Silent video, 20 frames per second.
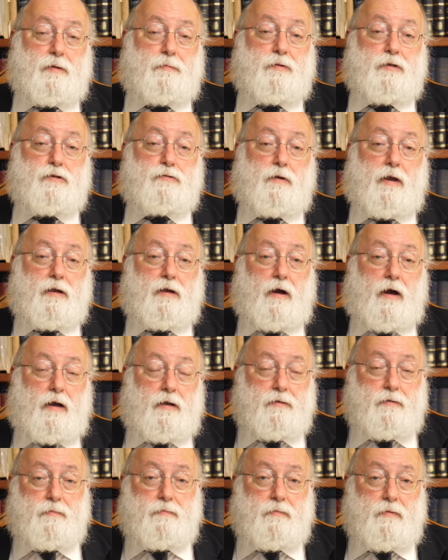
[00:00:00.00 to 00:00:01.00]
to betray
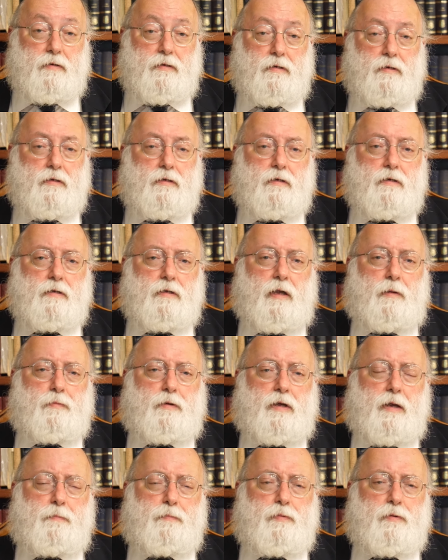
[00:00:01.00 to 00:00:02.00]
God. Yom
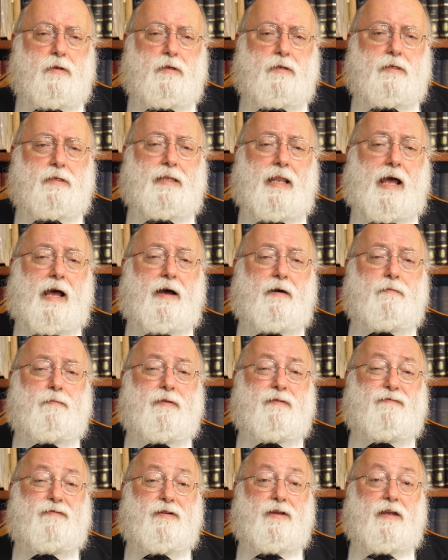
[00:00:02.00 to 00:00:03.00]
Kippur is now
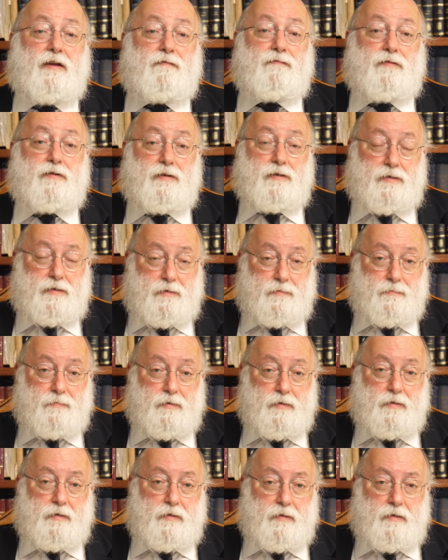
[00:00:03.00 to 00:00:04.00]
forgiveness.
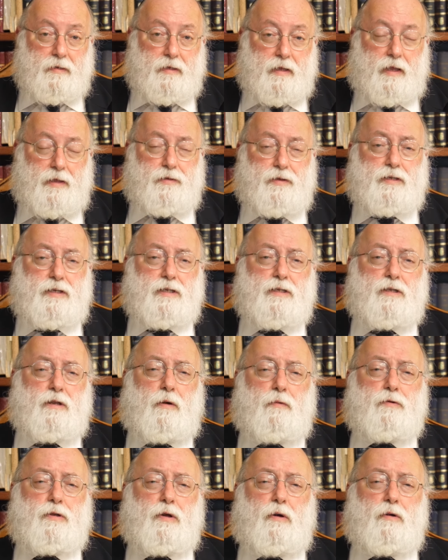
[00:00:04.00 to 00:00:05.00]
And this is
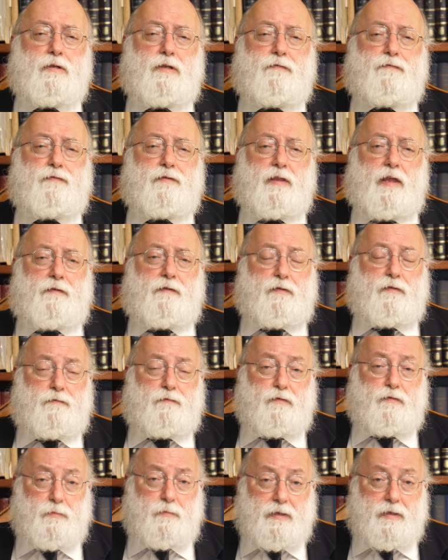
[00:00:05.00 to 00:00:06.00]
done with a whole different level
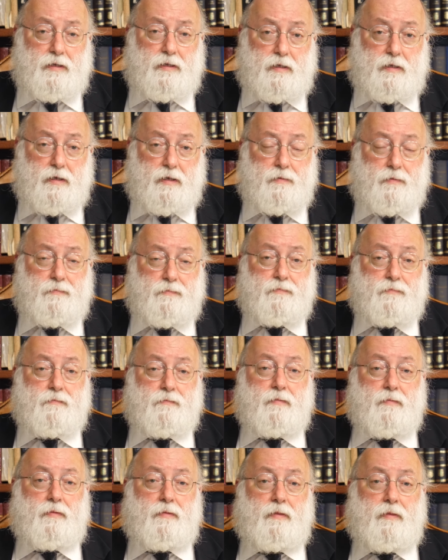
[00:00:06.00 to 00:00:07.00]
of humility.
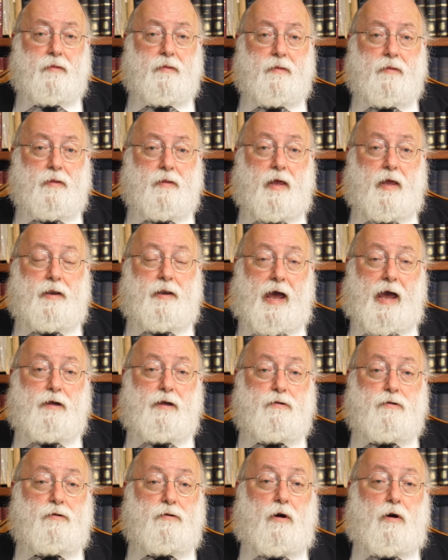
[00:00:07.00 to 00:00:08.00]
And now
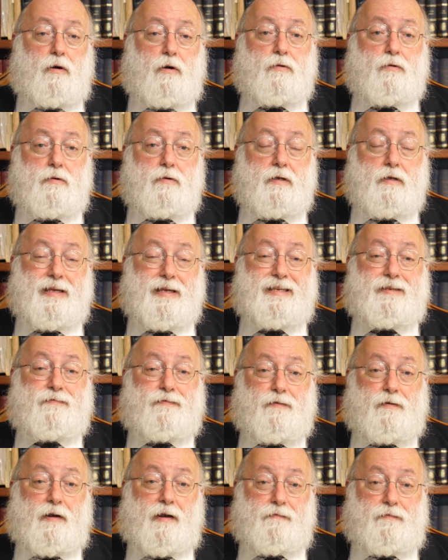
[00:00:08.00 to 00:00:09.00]
you know it's
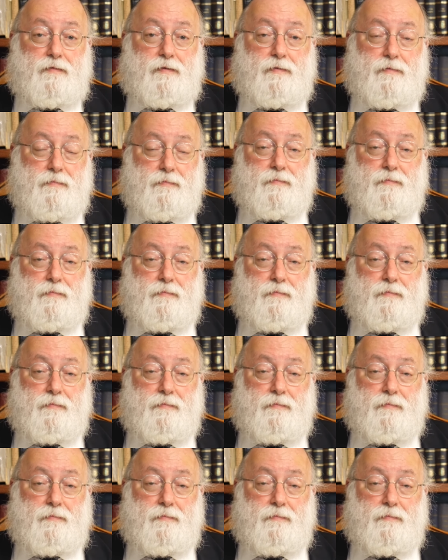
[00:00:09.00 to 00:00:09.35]
forever.